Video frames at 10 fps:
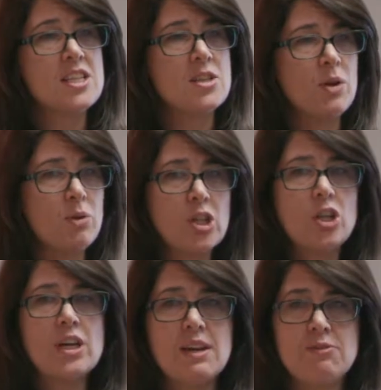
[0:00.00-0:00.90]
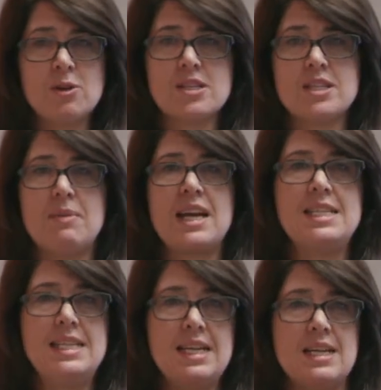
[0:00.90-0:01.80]
So we were looking for some
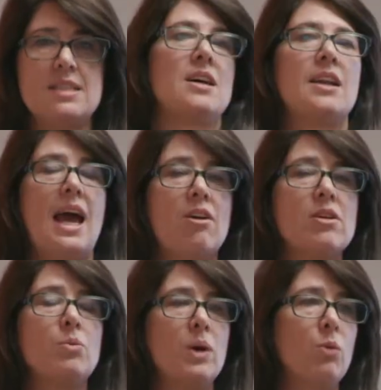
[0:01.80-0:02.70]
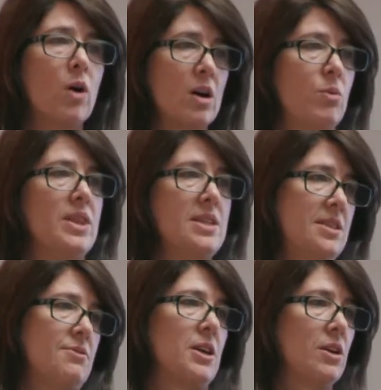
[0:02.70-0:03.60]
ideas on how could we work with these
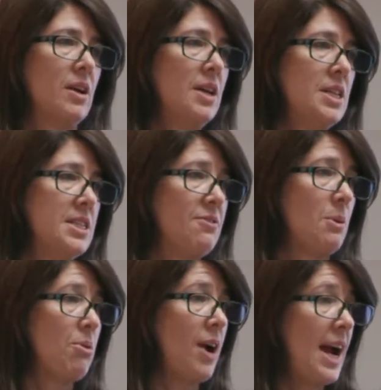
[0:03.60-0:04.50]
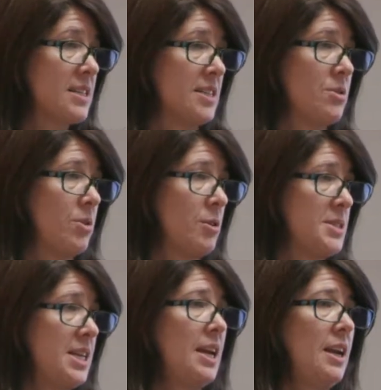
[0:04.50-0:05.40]
different practice
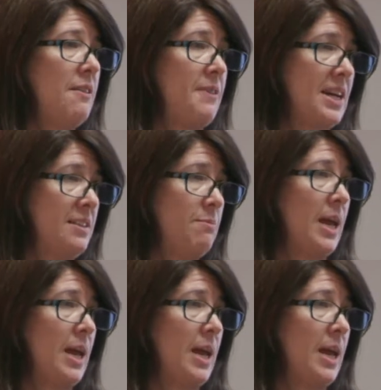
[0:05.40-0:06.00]
groups in an effective